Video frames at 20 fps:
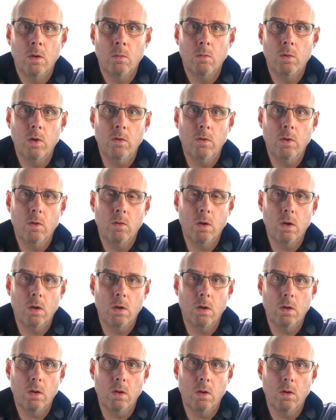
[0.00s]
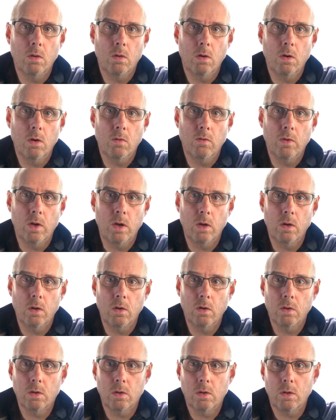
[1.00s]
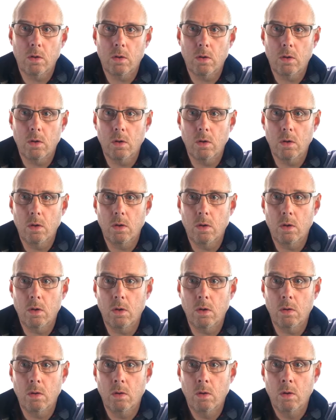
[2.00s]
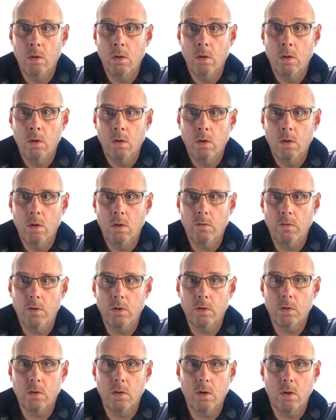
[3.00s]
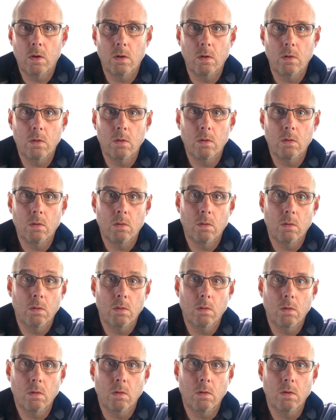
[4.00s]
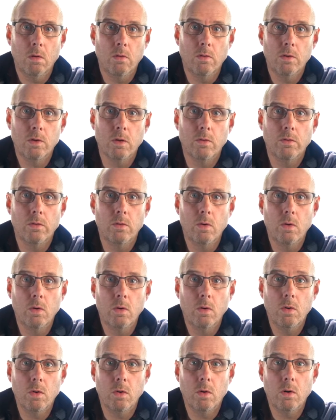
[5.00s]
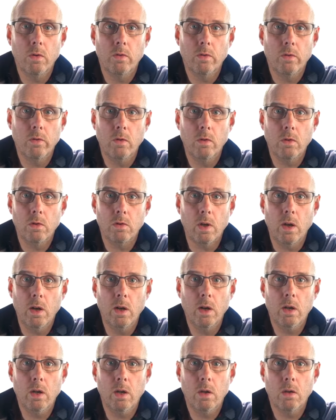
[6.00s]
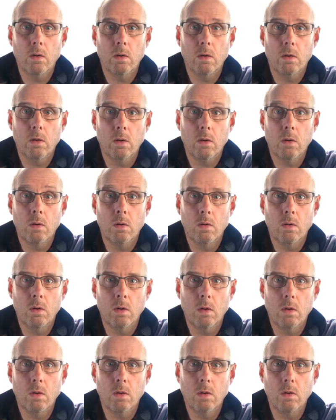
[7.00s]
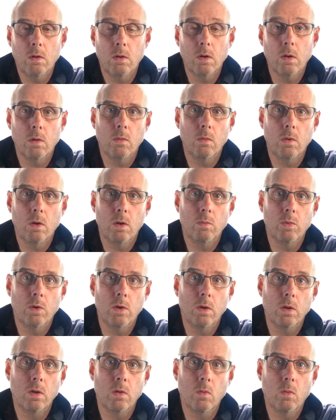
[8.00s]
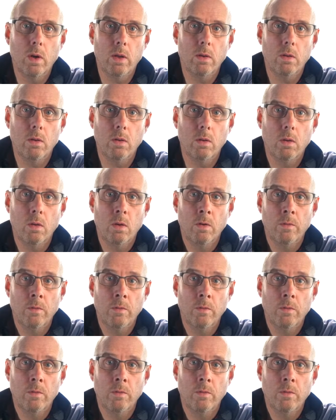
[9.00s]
But if you've got a longer event, and if it's not on, if it's off-road, or if it's hilly, or you can't really predict the weather,